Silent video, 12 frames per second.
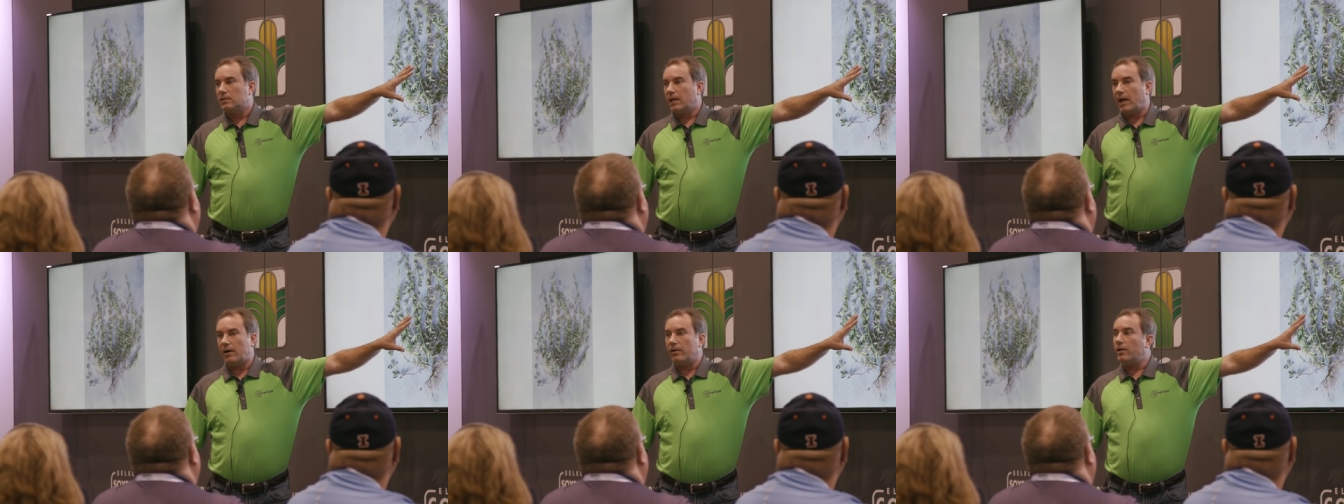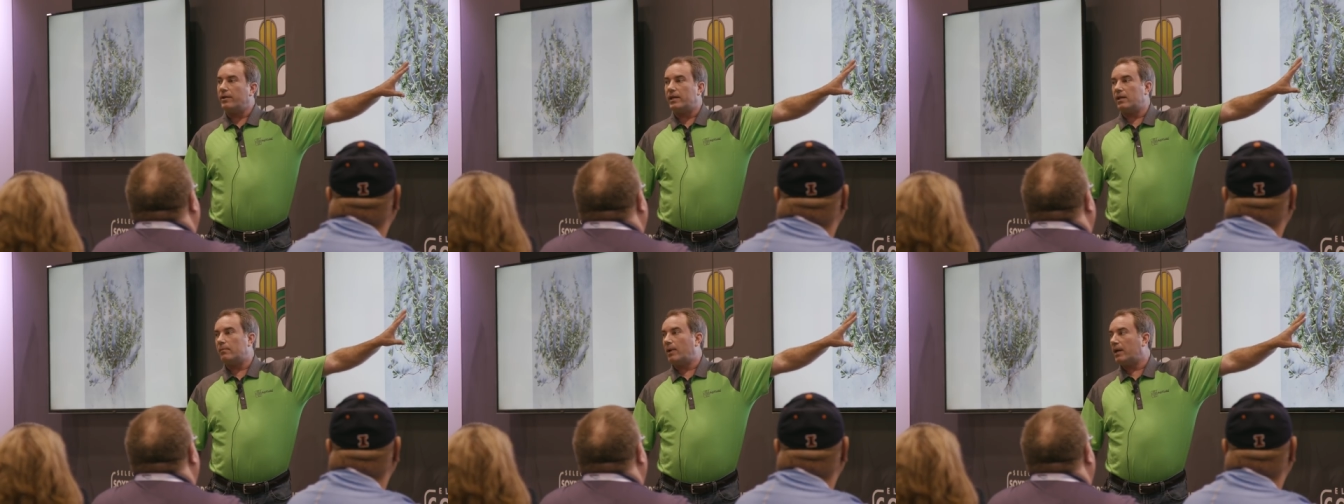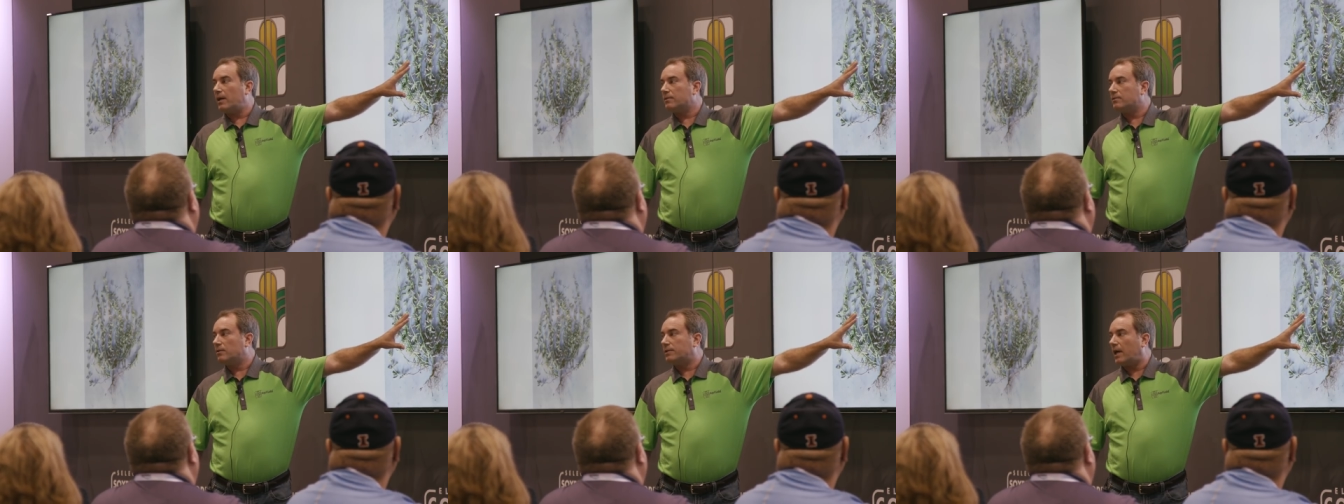and I don't know that anybody
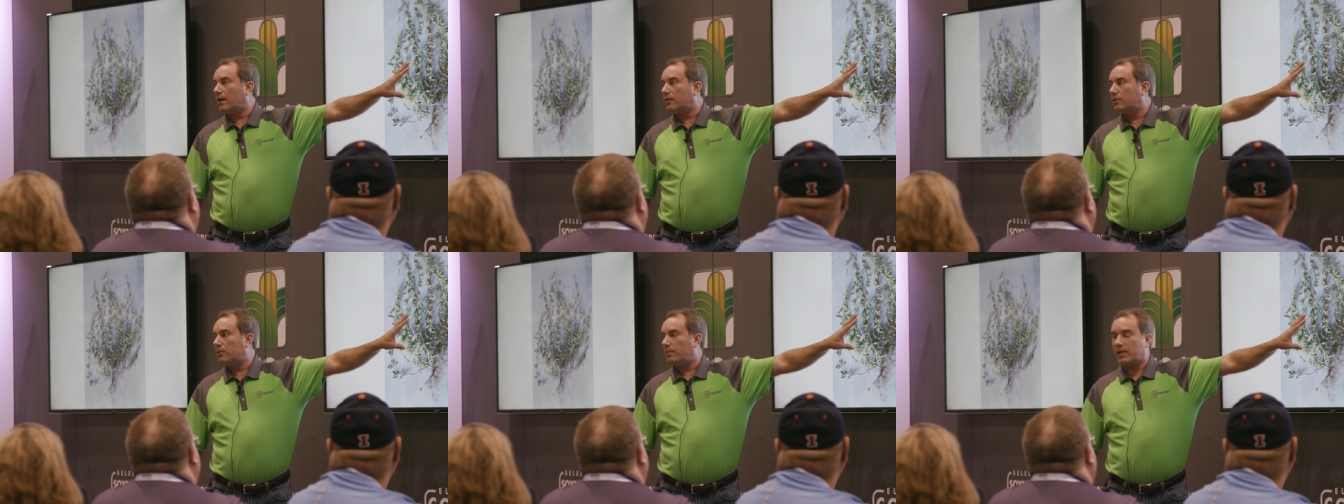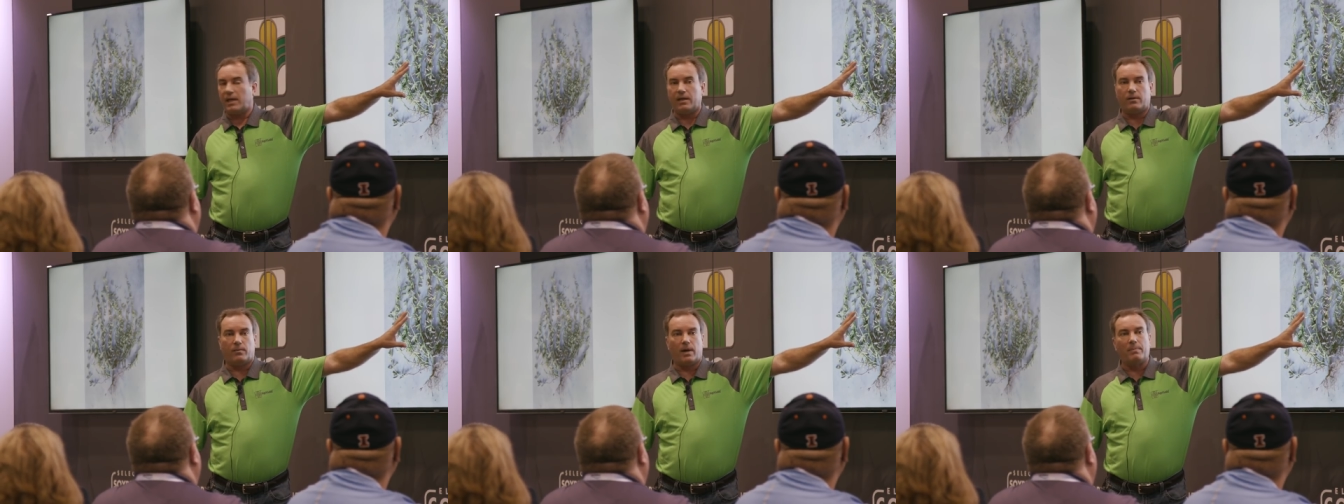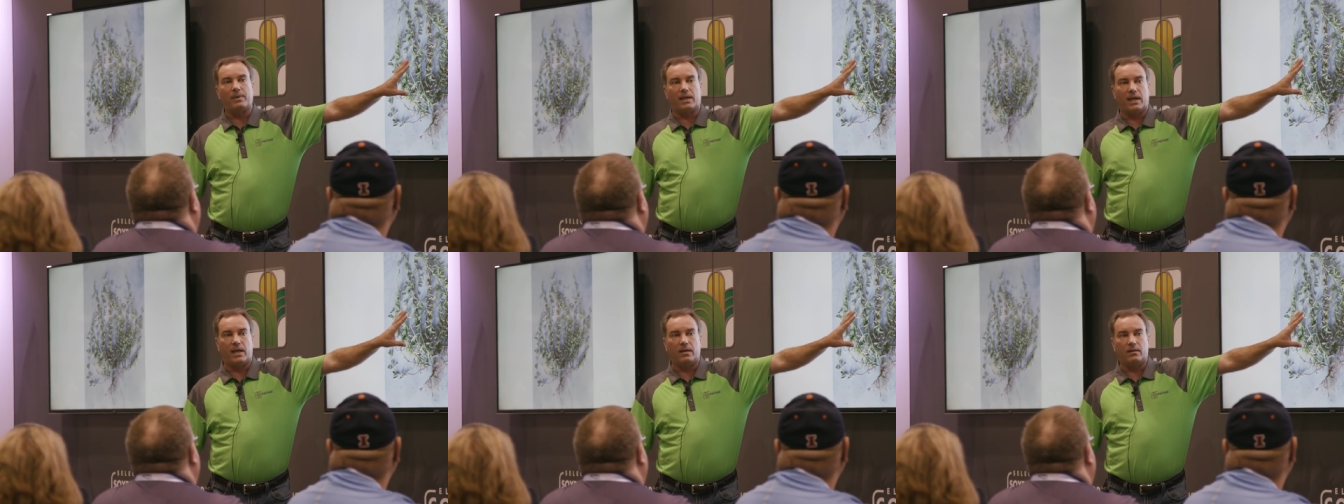else knows how to duplicate or
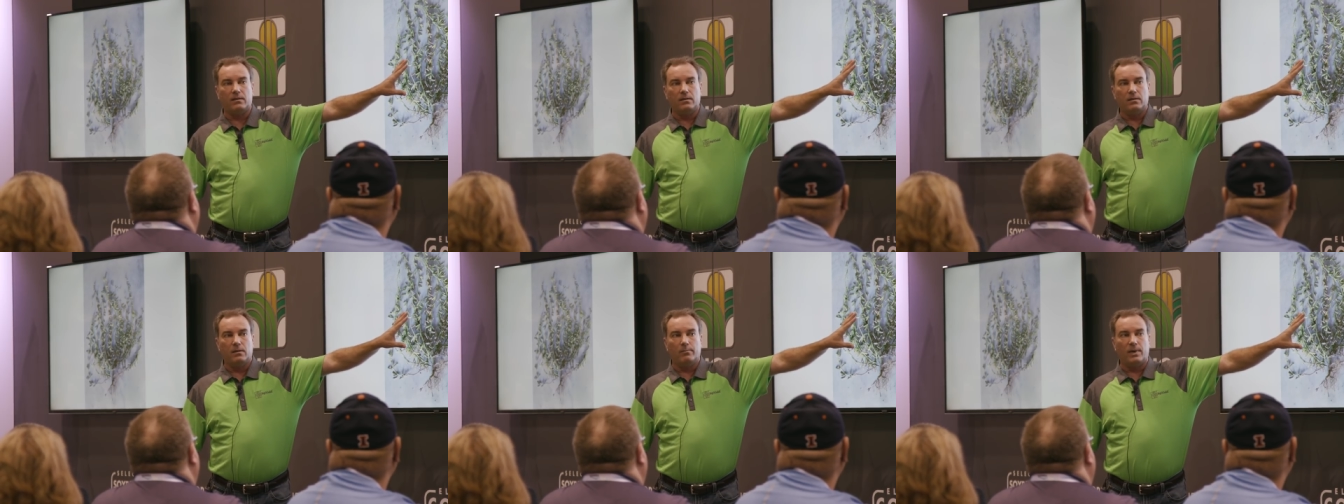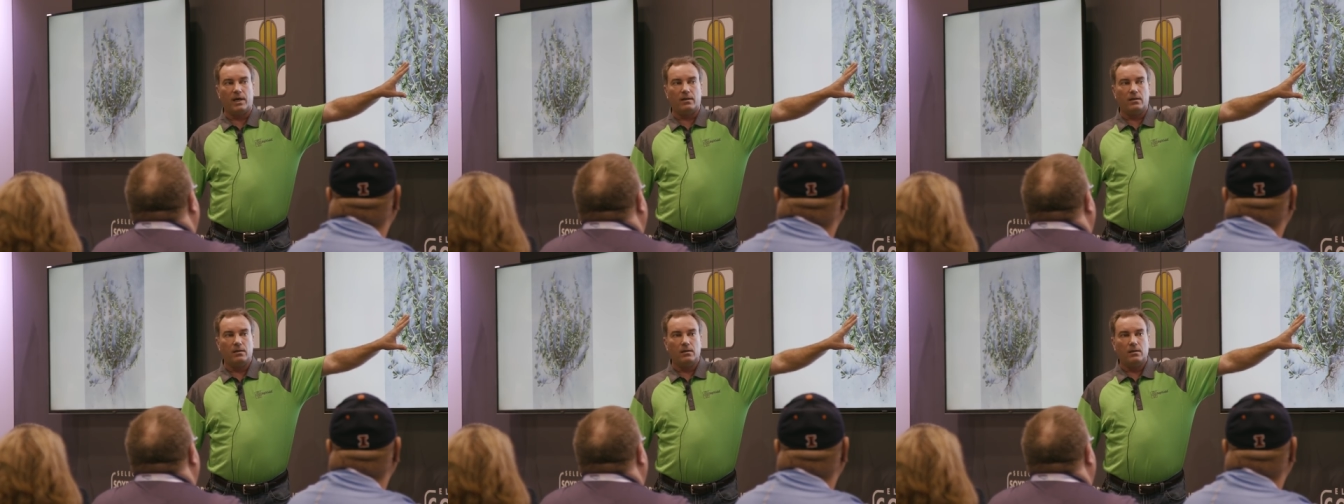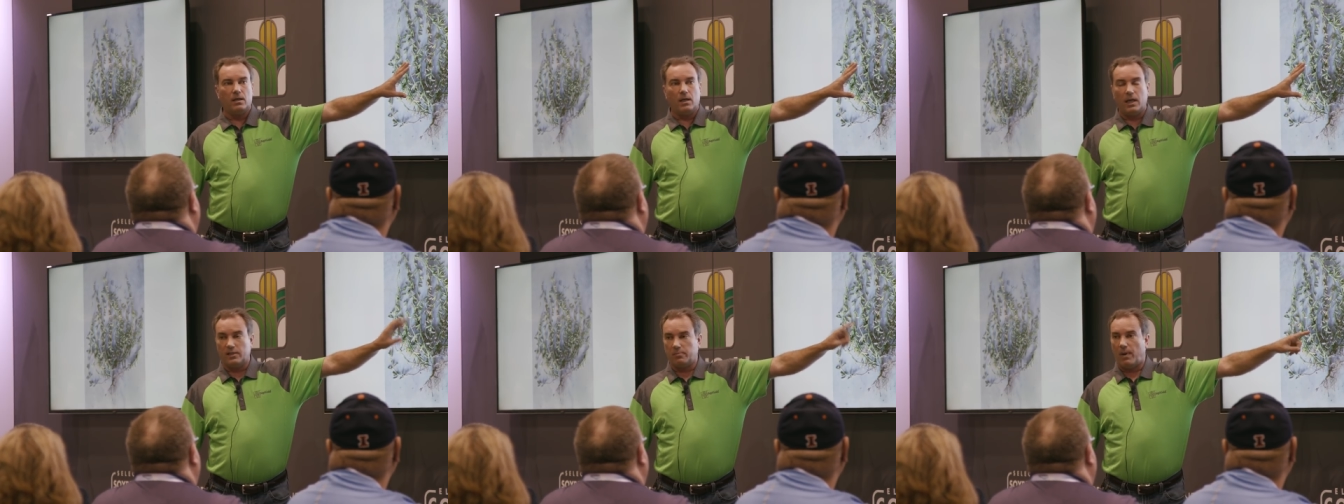replicate it, but
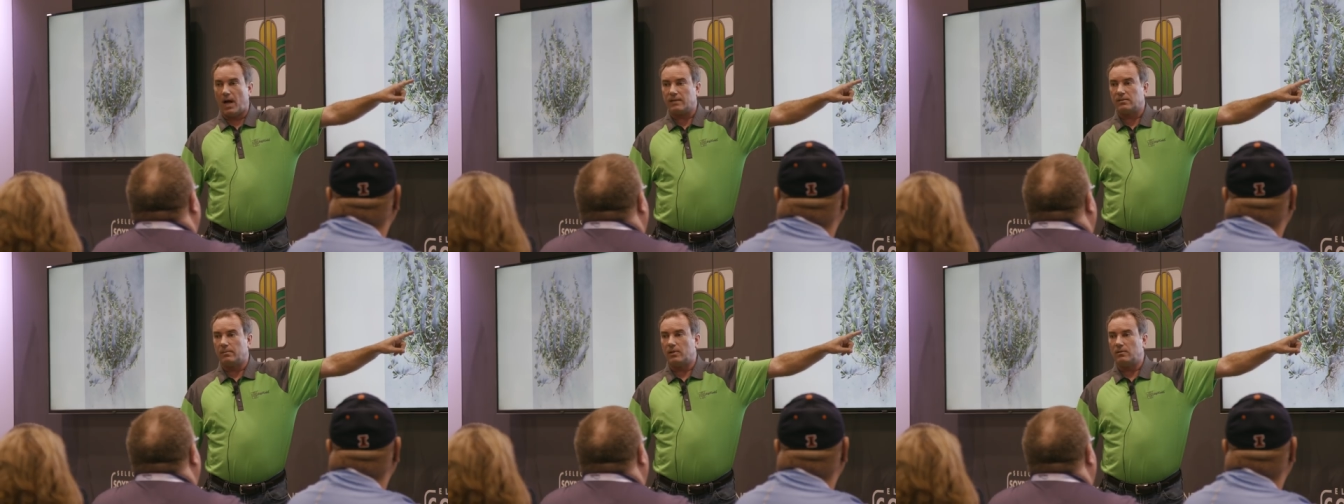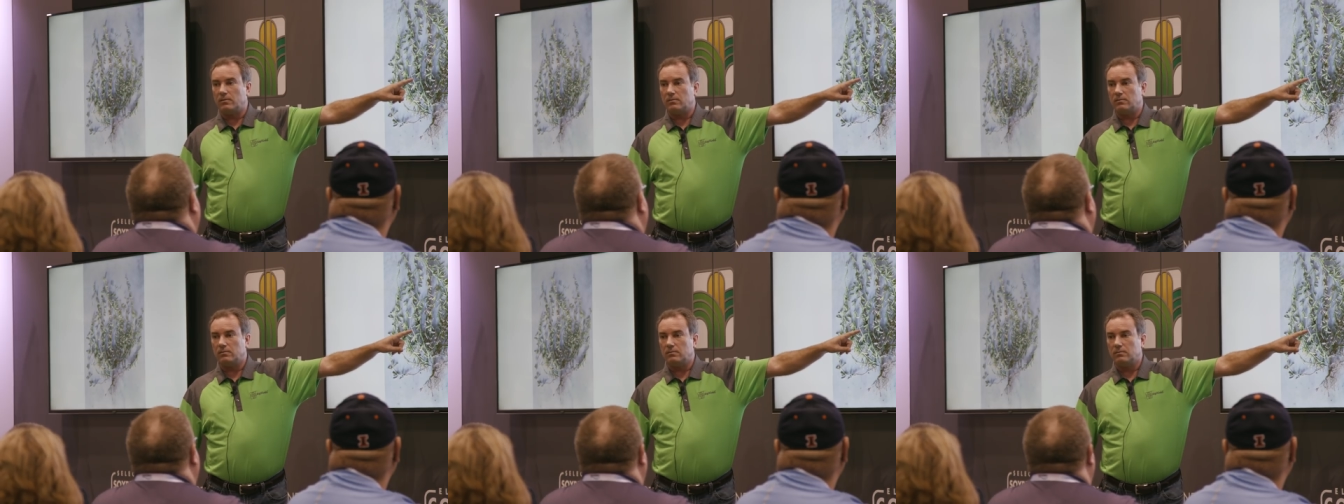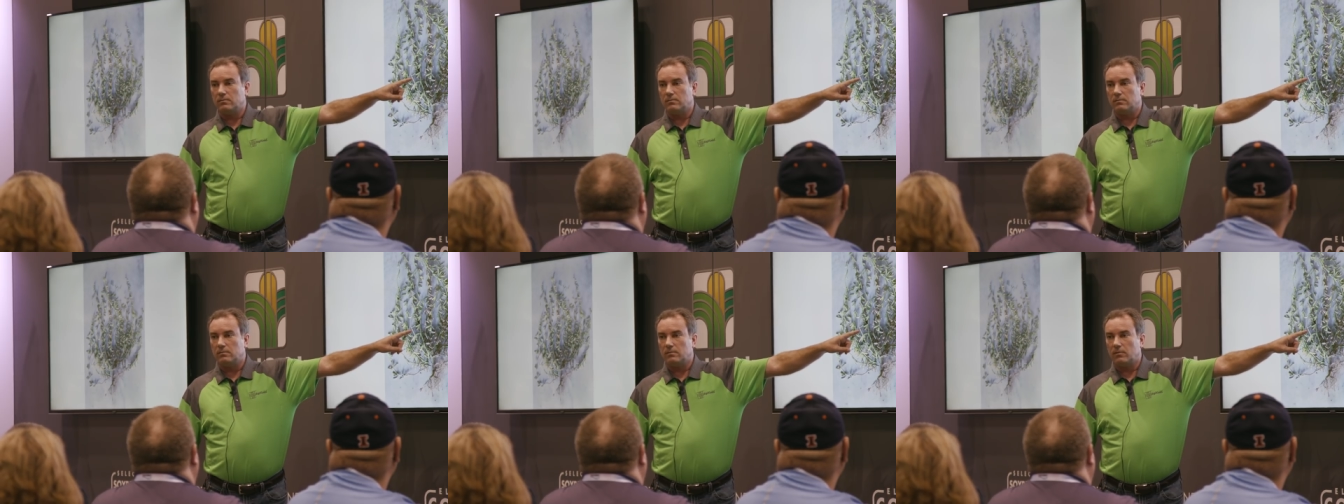it's possible.
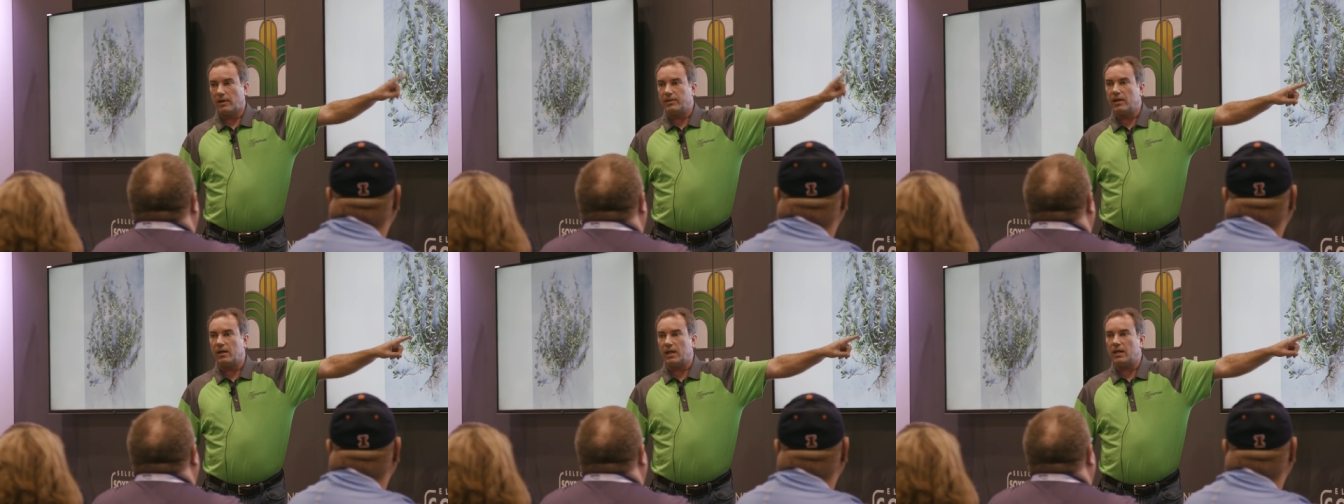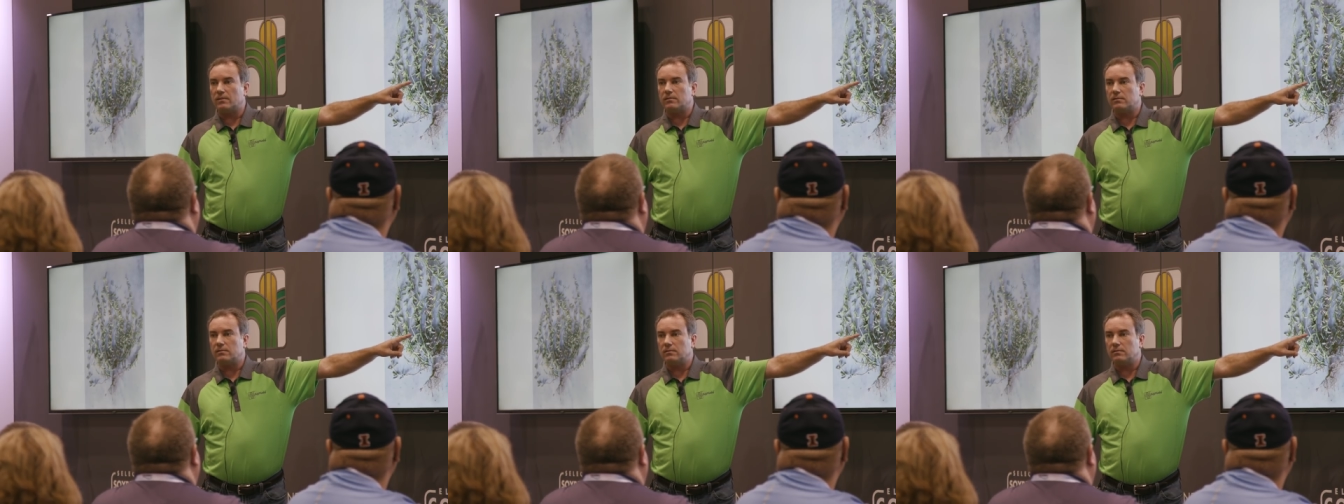Right there it is.